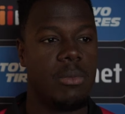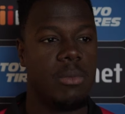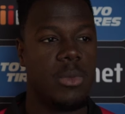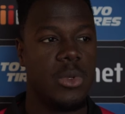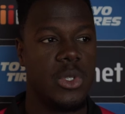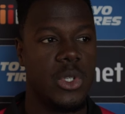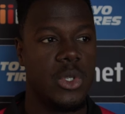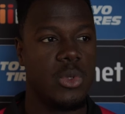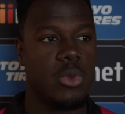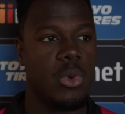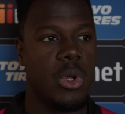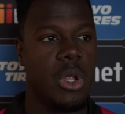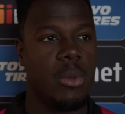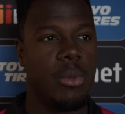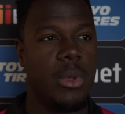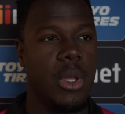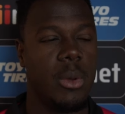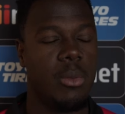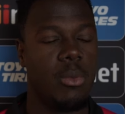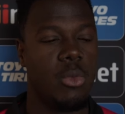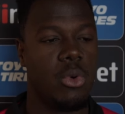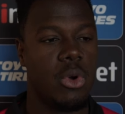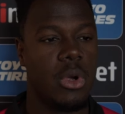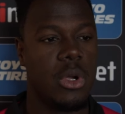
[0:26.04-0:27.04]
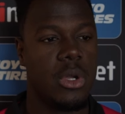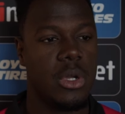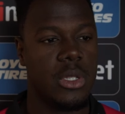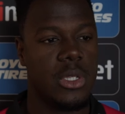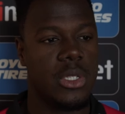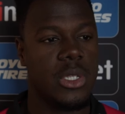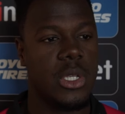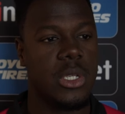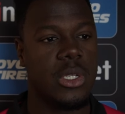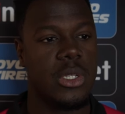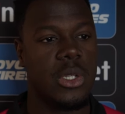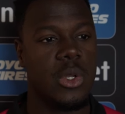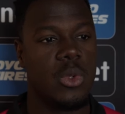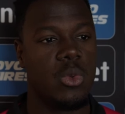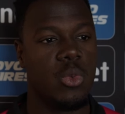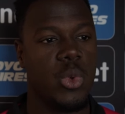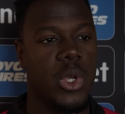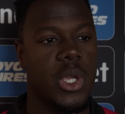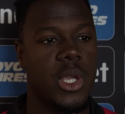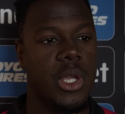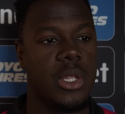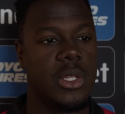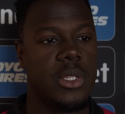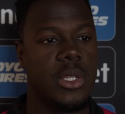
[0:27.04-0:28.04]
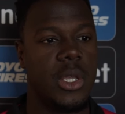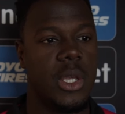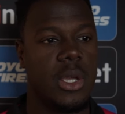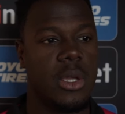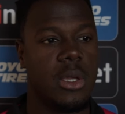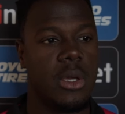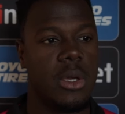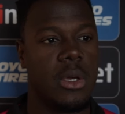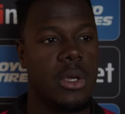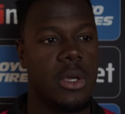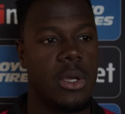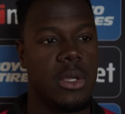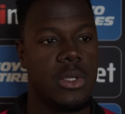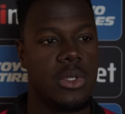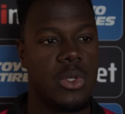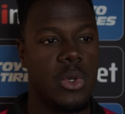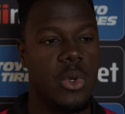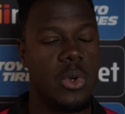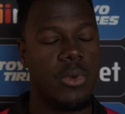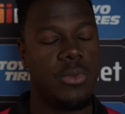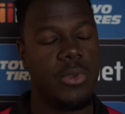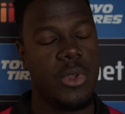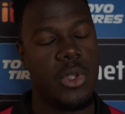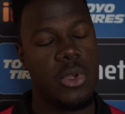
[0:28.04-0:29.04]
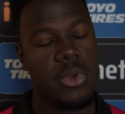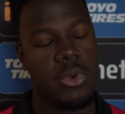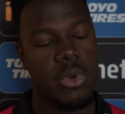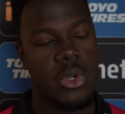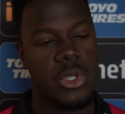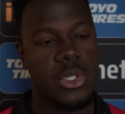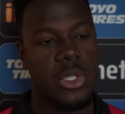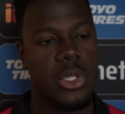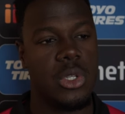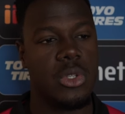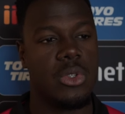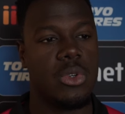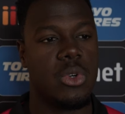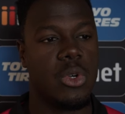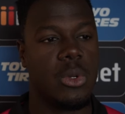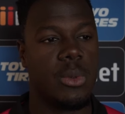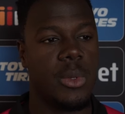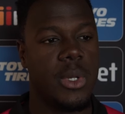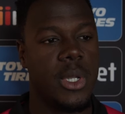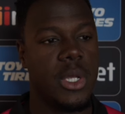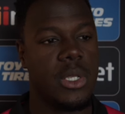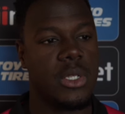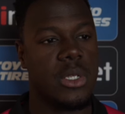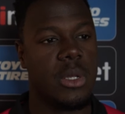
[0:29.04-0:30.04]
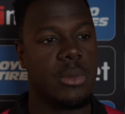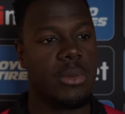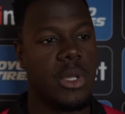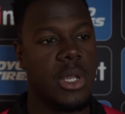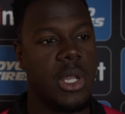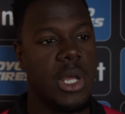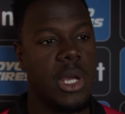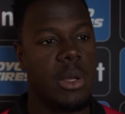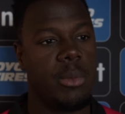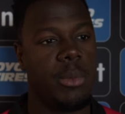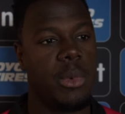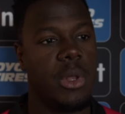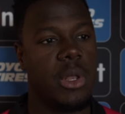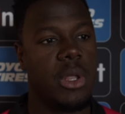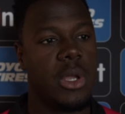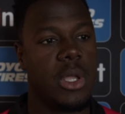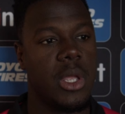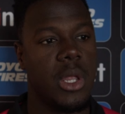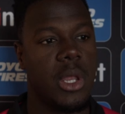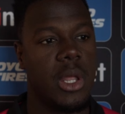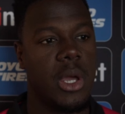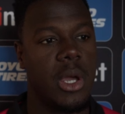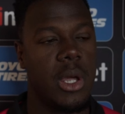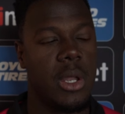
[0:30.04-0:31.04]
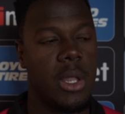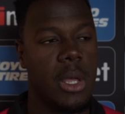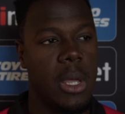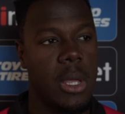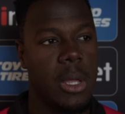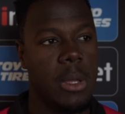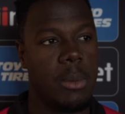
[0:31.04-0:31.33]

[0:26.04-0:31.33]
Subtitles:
Just want to be a more consistent wicket taker. So over the course of the tournament, that's something that I'd be looking at.